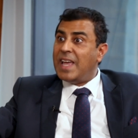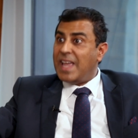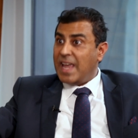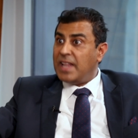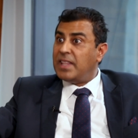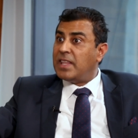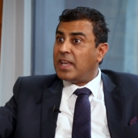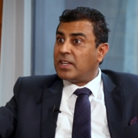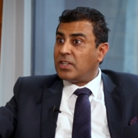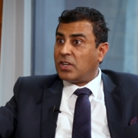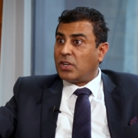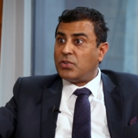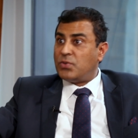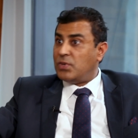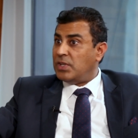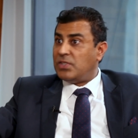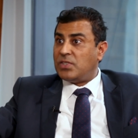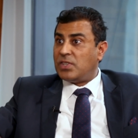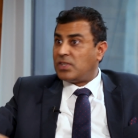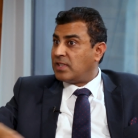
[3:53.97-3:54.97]
in that
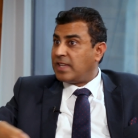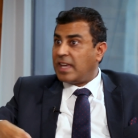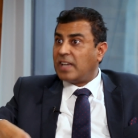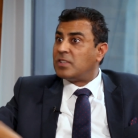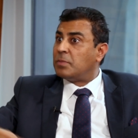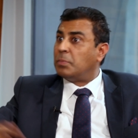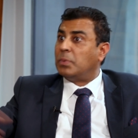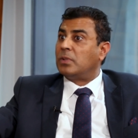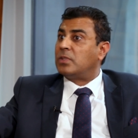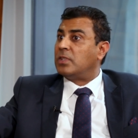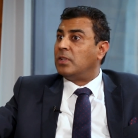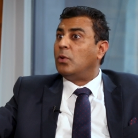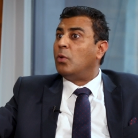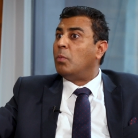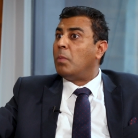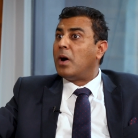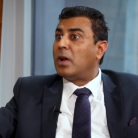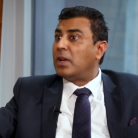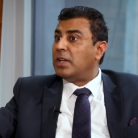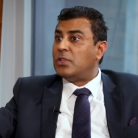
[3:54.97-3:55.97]
country just catapulted
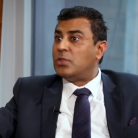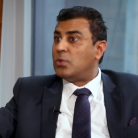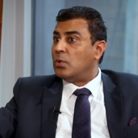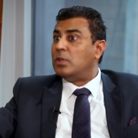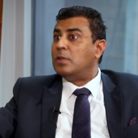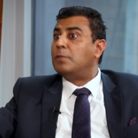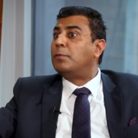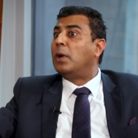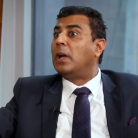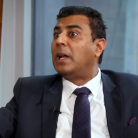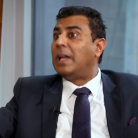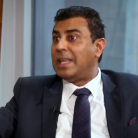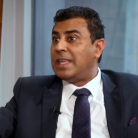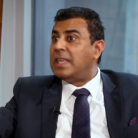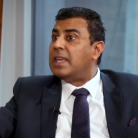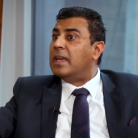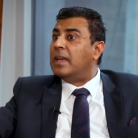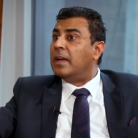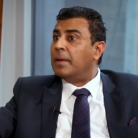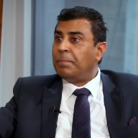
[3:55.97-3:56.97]
Oman into a different
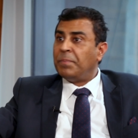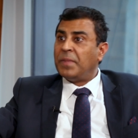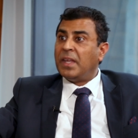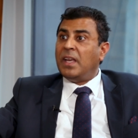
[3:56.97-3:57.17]
league.